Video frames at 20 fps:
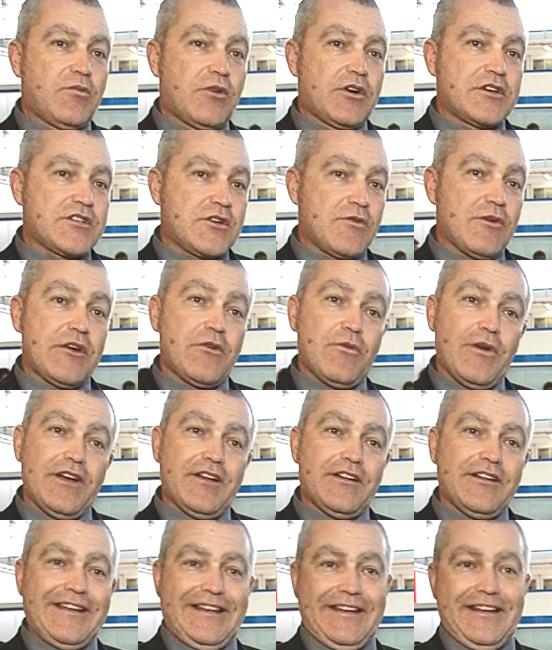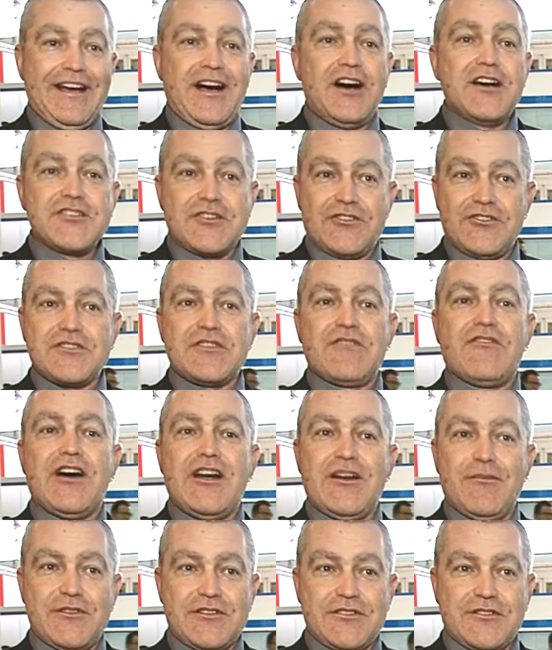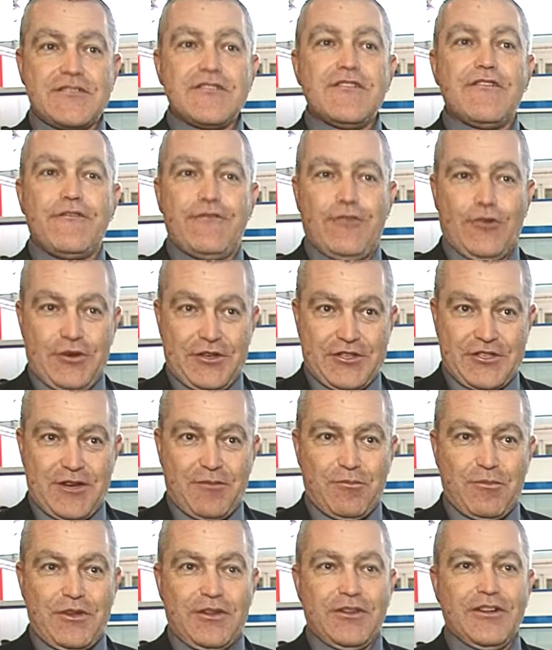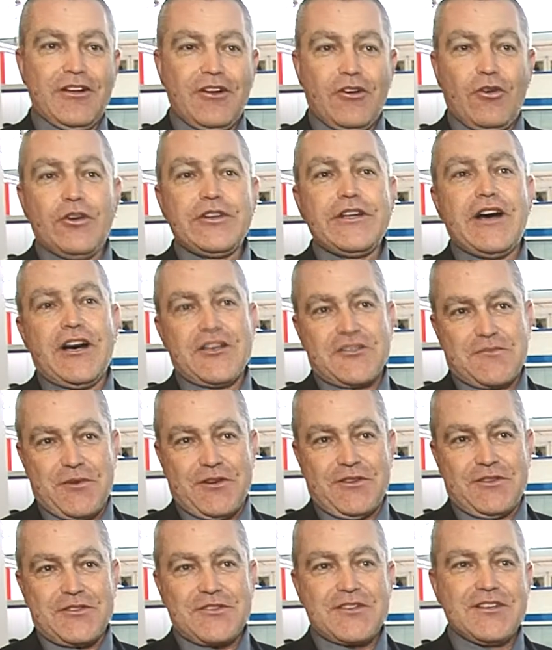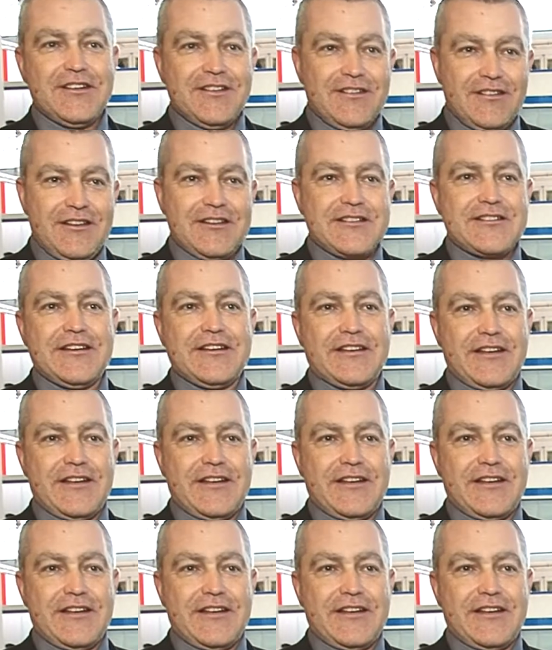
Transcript: works quite well in the hazardous environments, for example, or the hospitals, things like